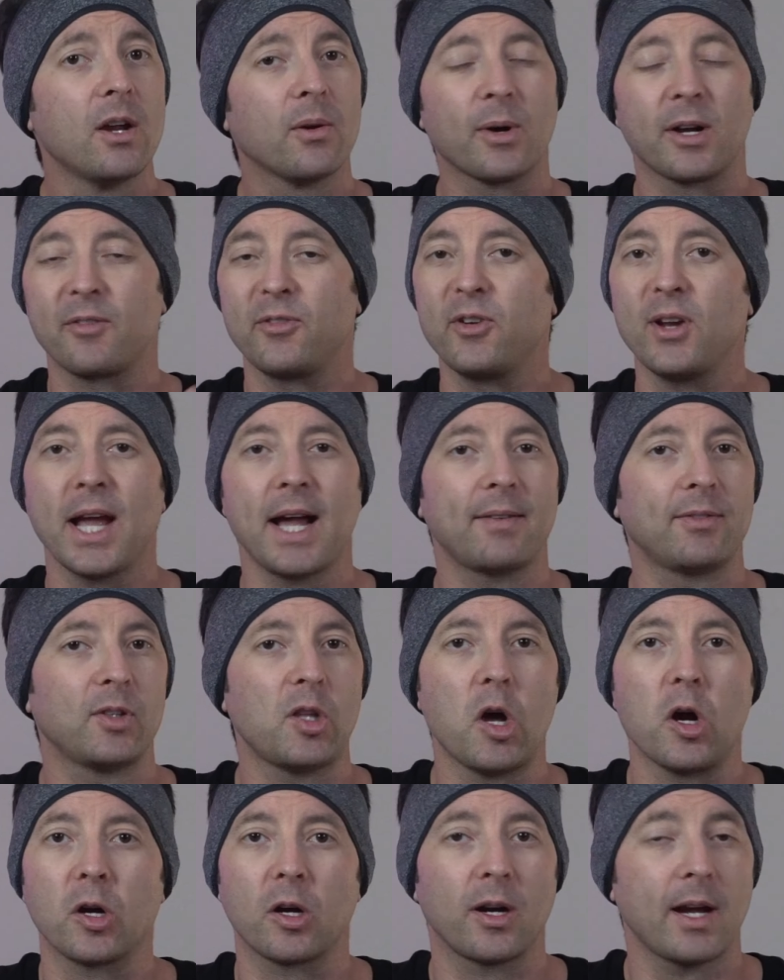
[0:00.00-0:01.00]
right? If you have
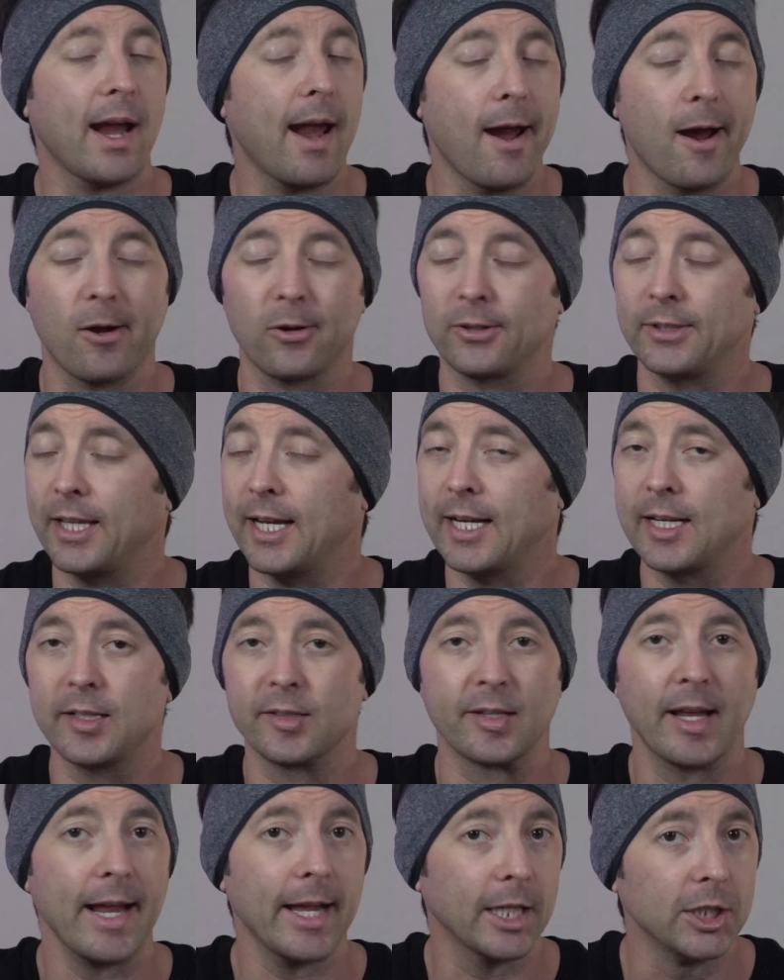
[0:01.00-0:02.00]
longer hair,
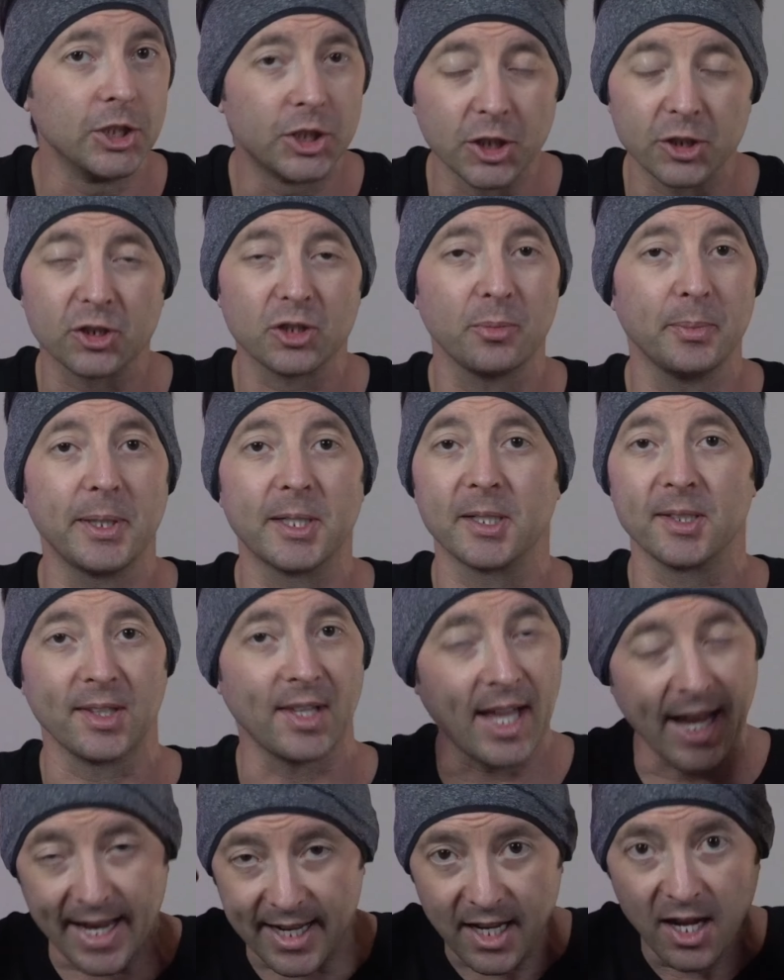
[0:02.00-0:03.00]
ladies and gentlemen
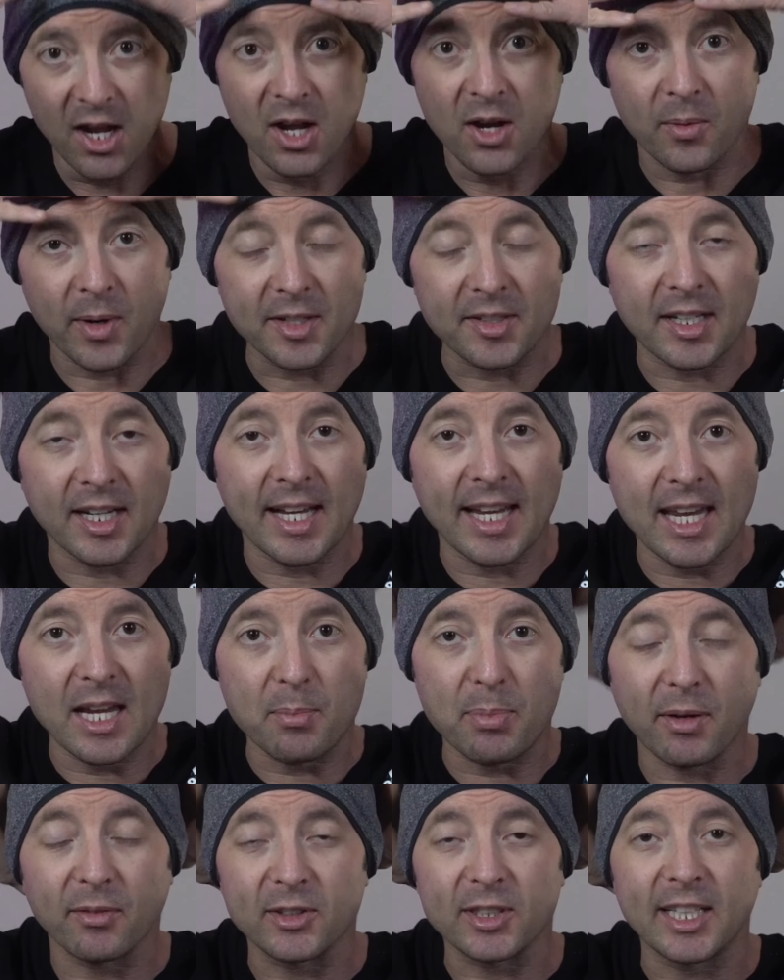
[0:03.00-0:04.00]
alike, right, it's going to
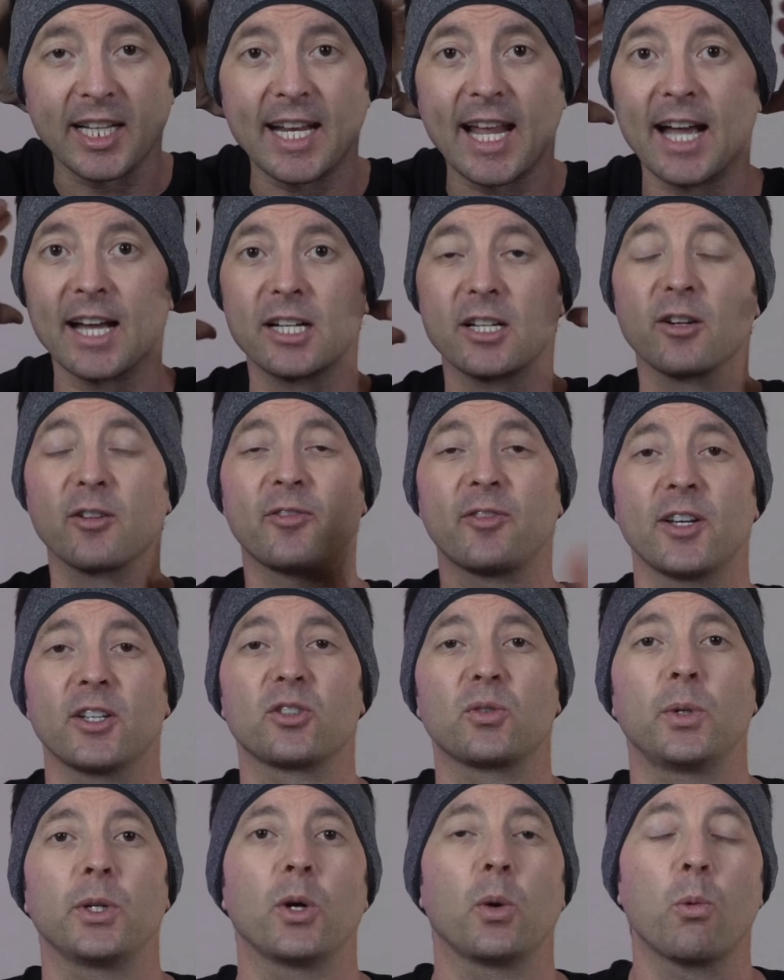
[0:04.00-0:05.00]
keep everything out of your
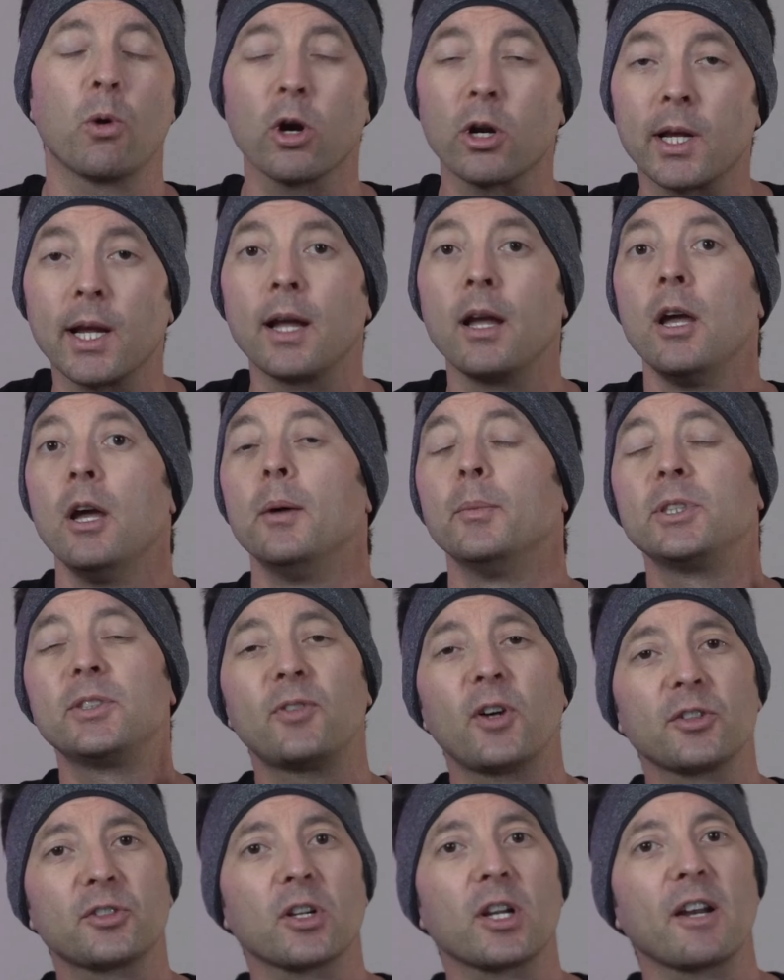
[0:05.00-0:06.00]
face while you're working. But
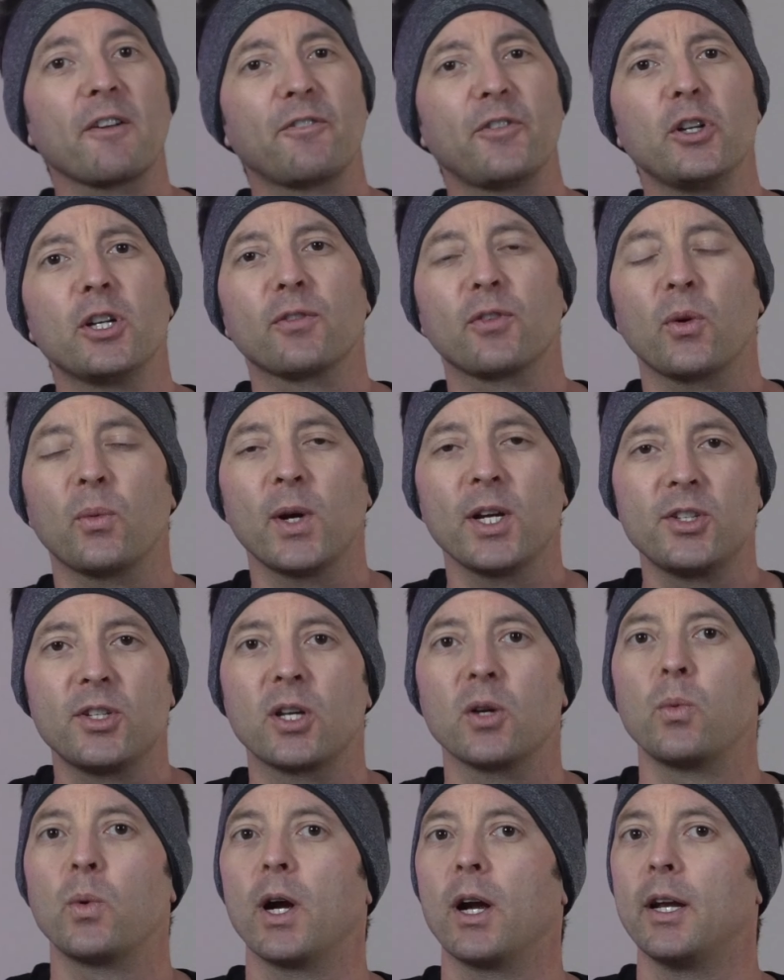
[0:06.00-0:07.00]
you've also got a few different ways you
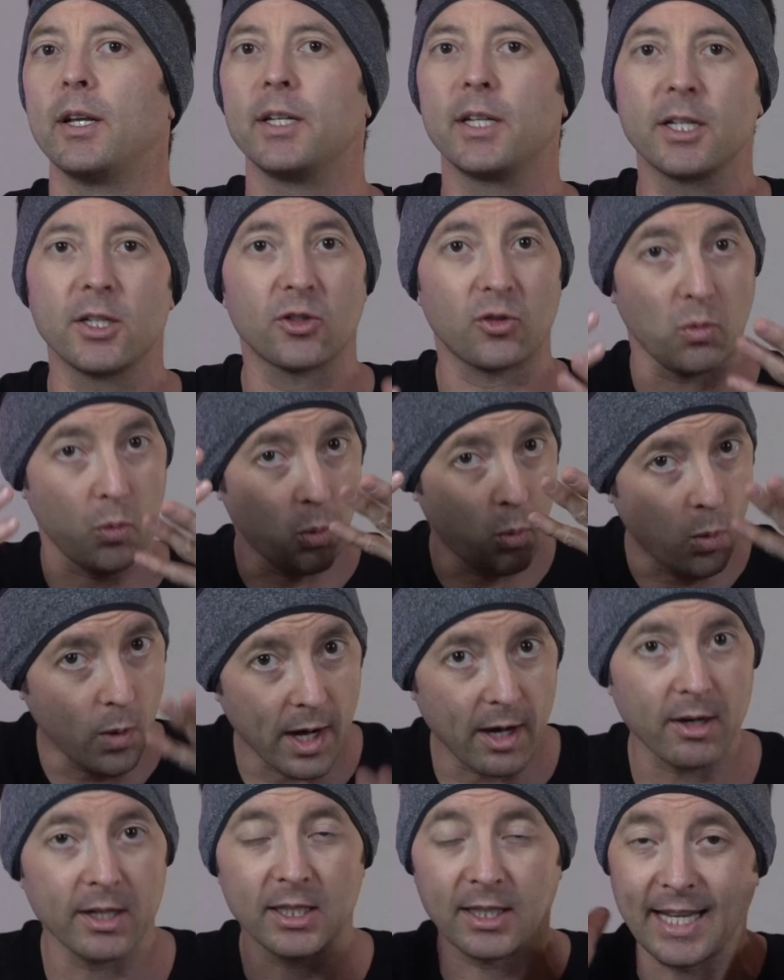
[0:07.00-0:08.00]
can wear it. You can just
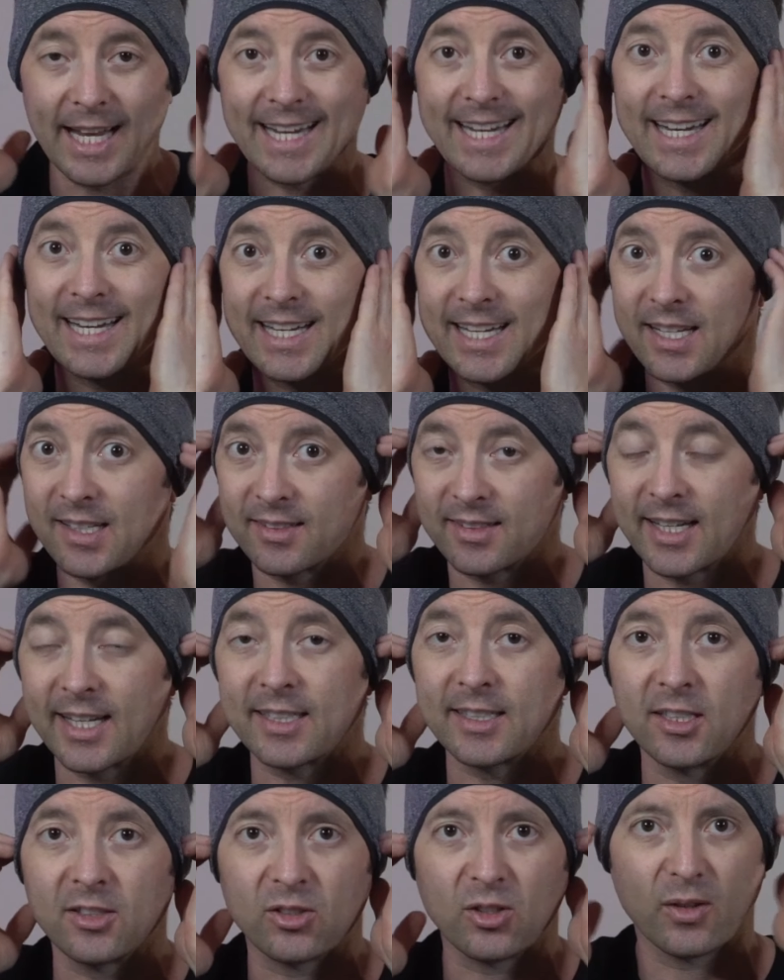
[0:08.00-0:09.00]
wear it like it is,
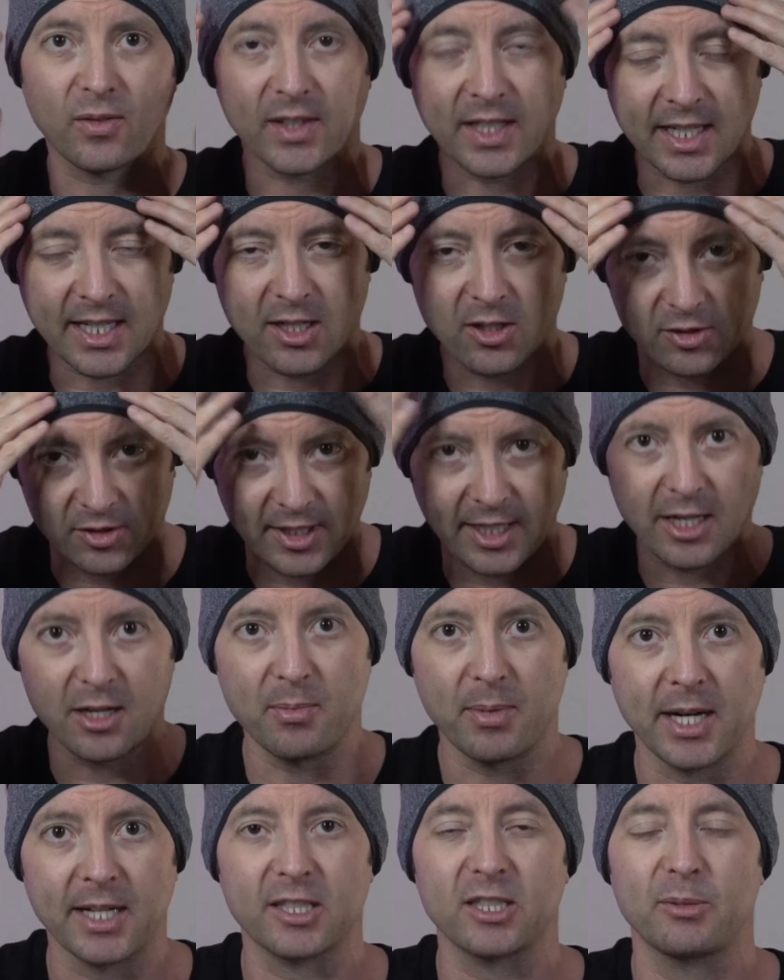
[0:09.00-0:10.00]
like this over the ears, like
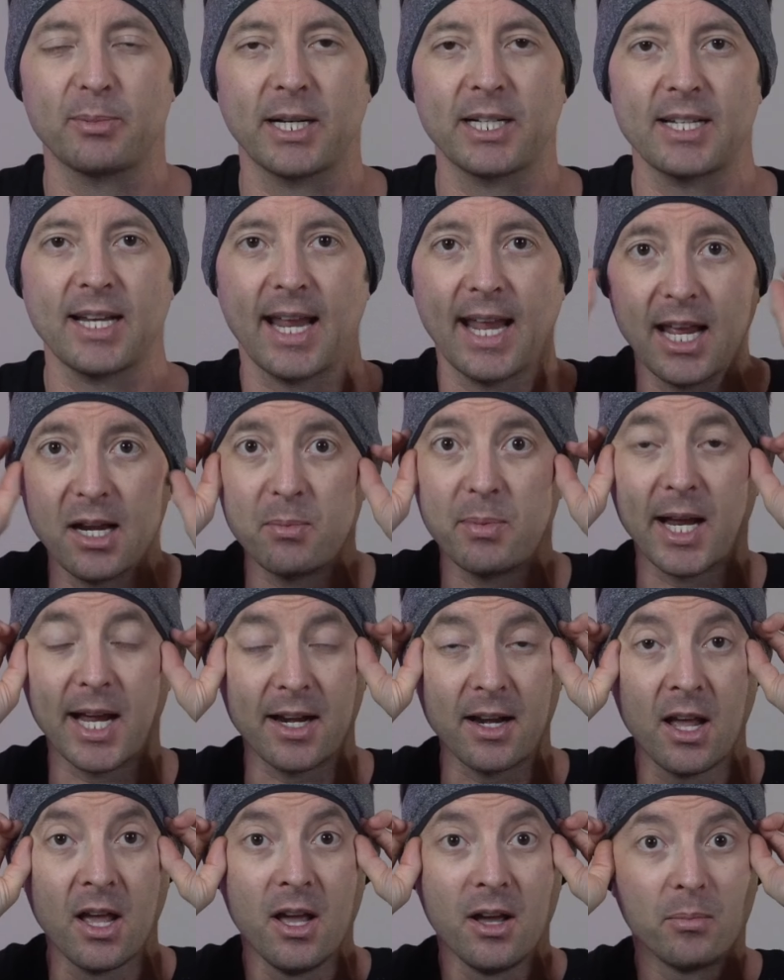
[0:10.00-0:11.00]
you might expect a headband.